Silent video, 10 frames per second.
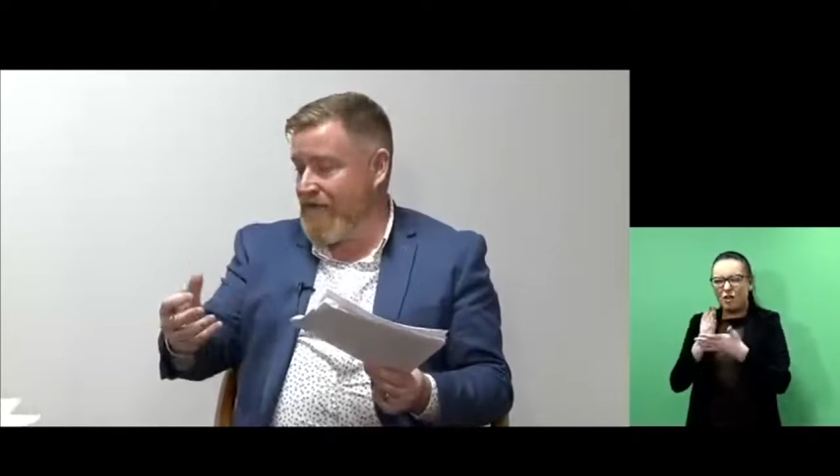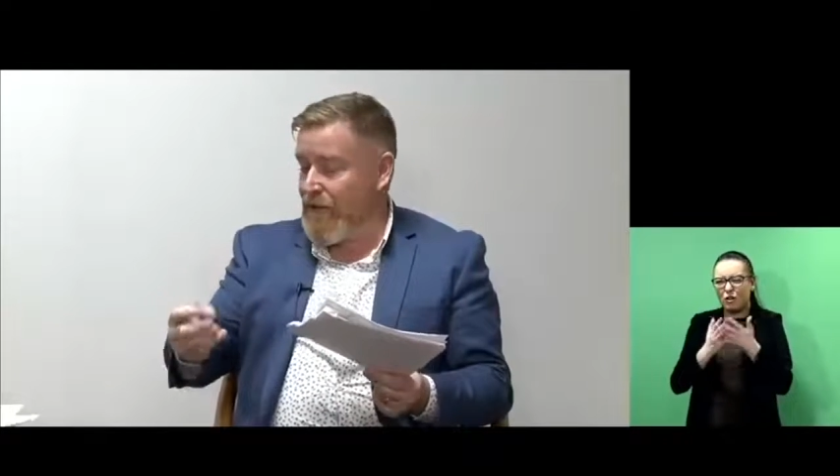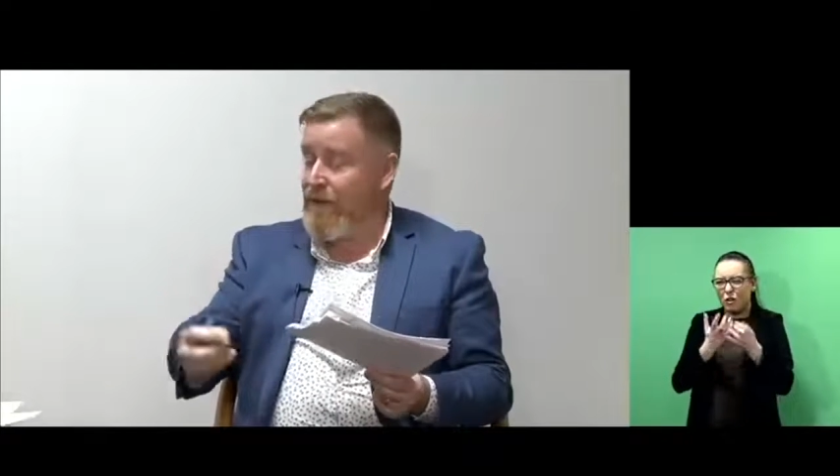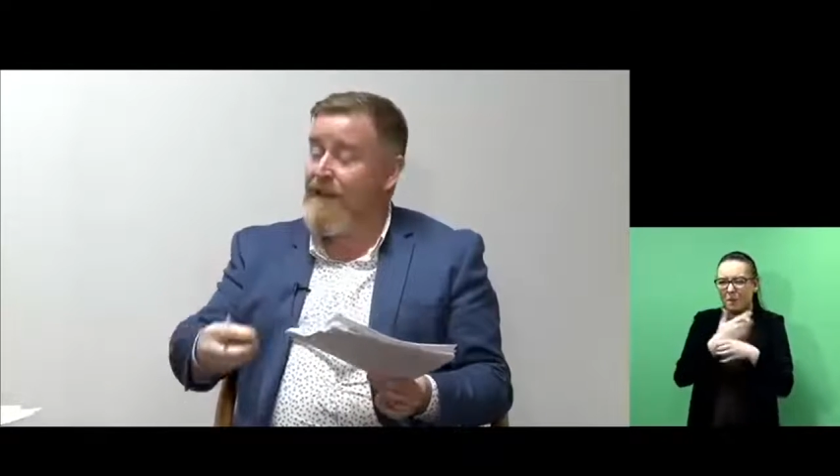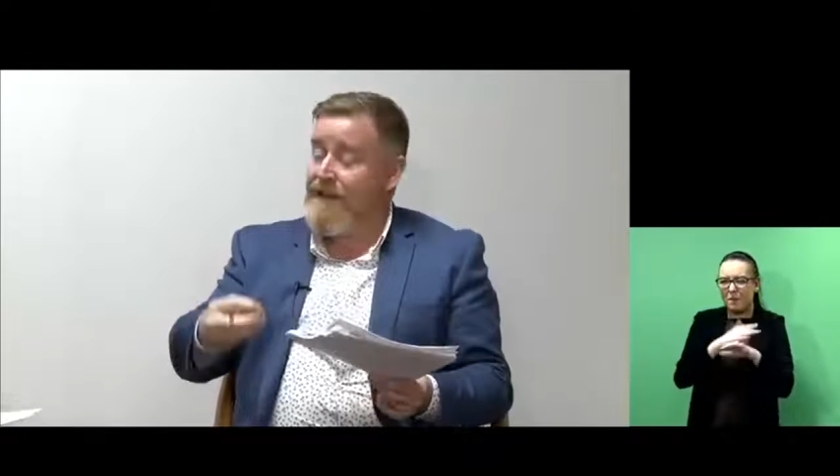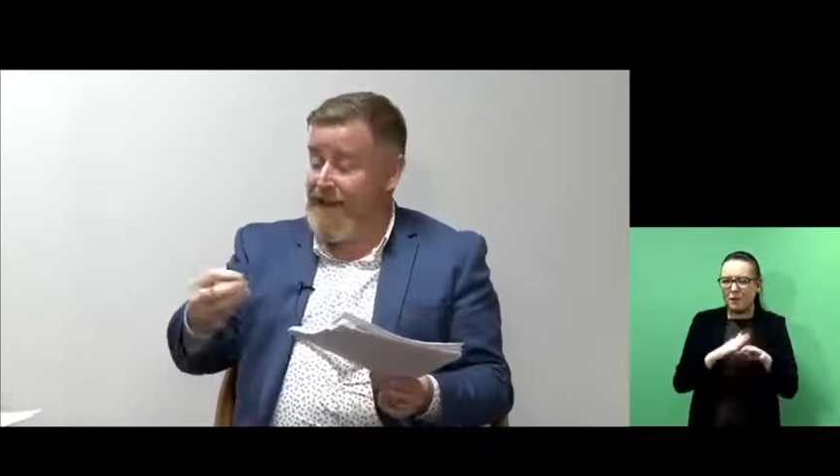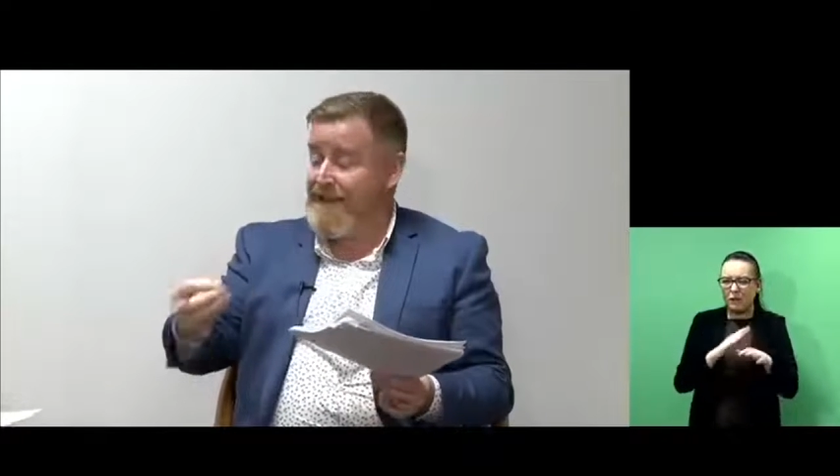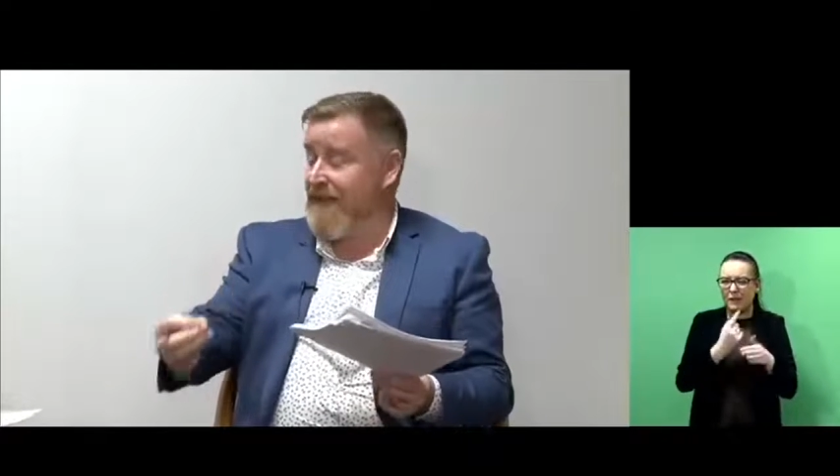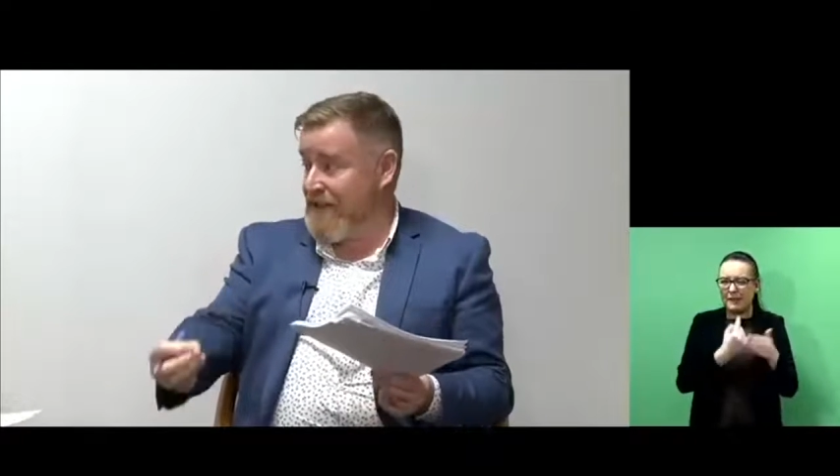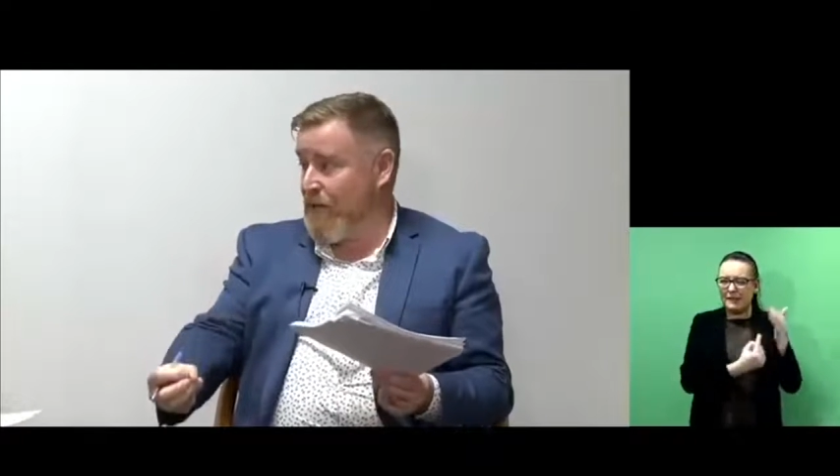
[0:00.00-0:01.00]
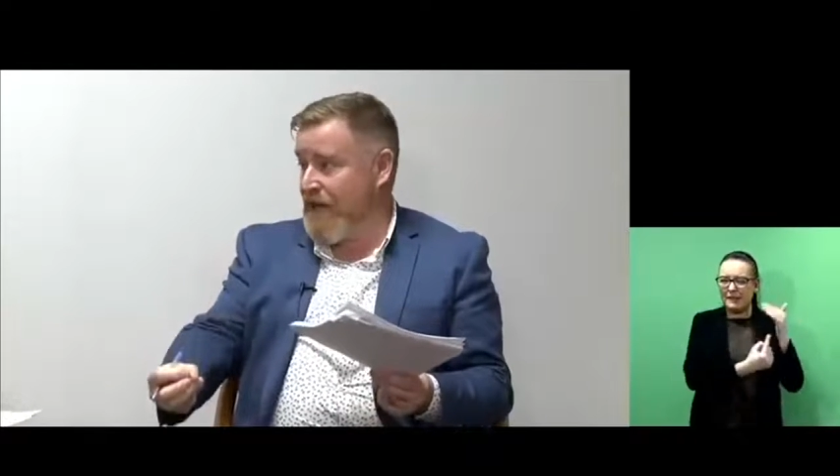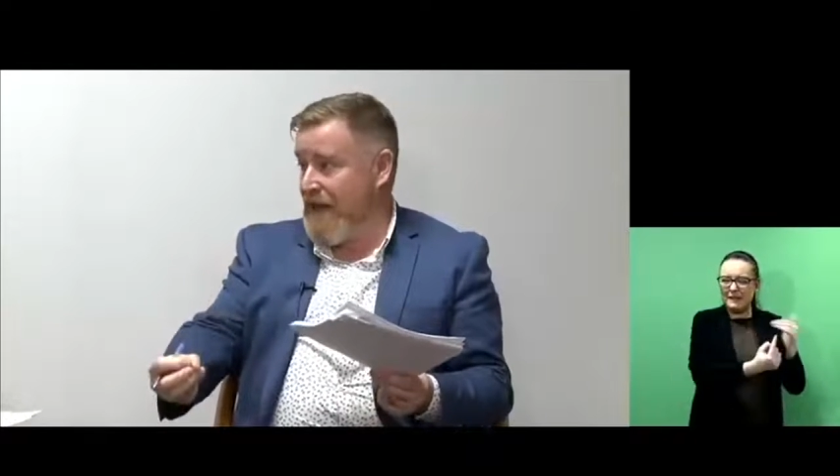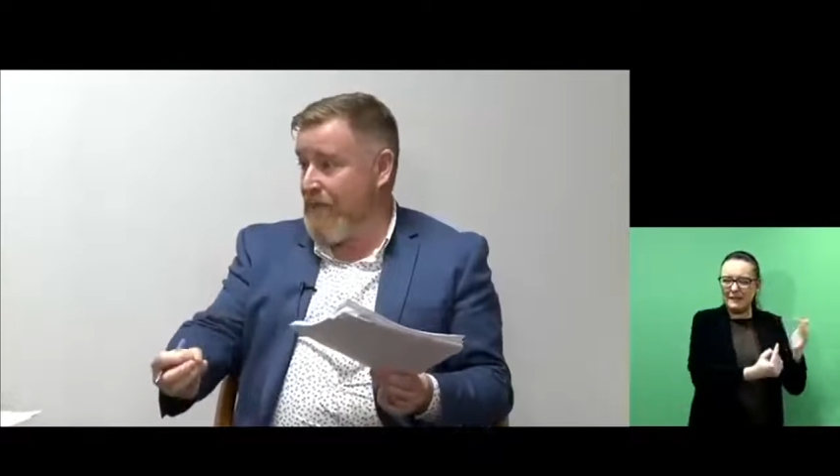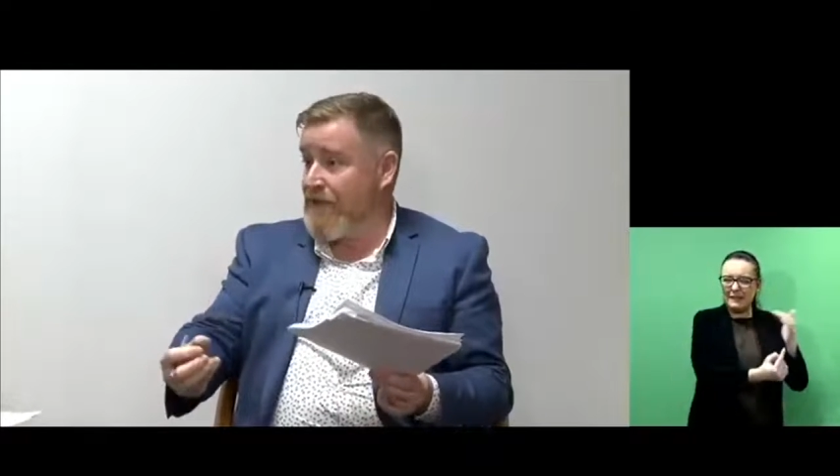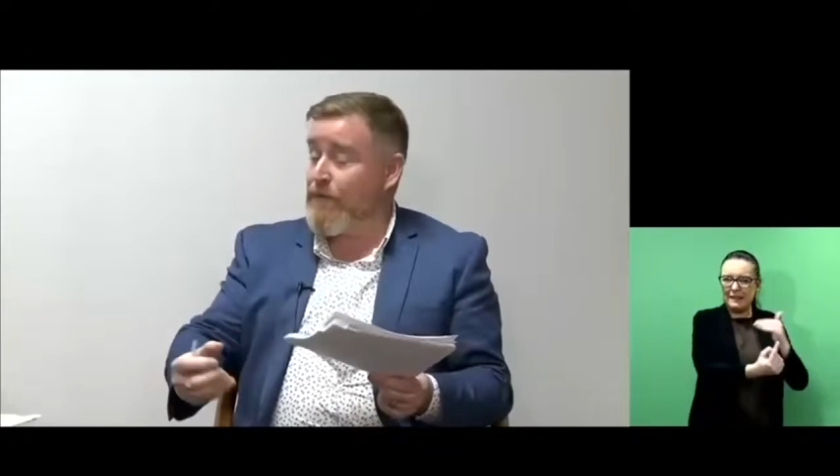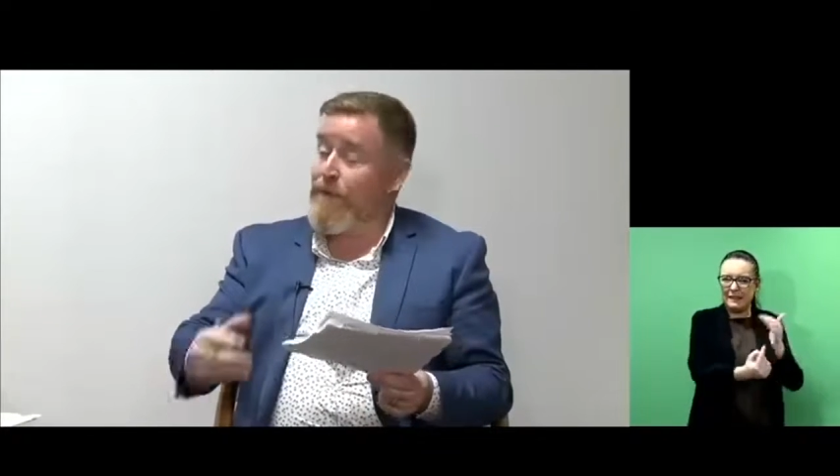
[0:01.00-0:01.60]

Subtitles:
So that's one element.